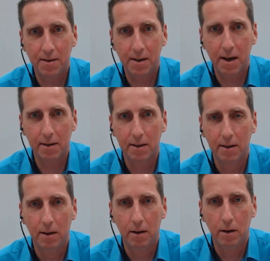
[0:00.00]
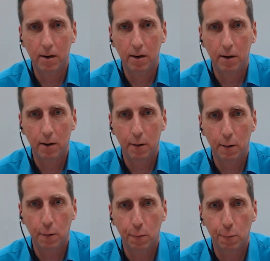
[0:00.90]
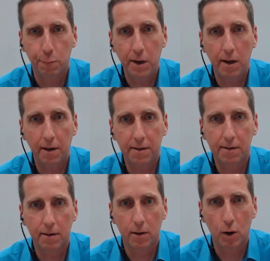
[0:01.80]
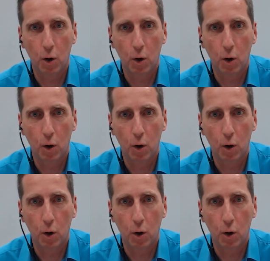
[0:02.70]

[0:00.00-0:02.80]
He said, Felix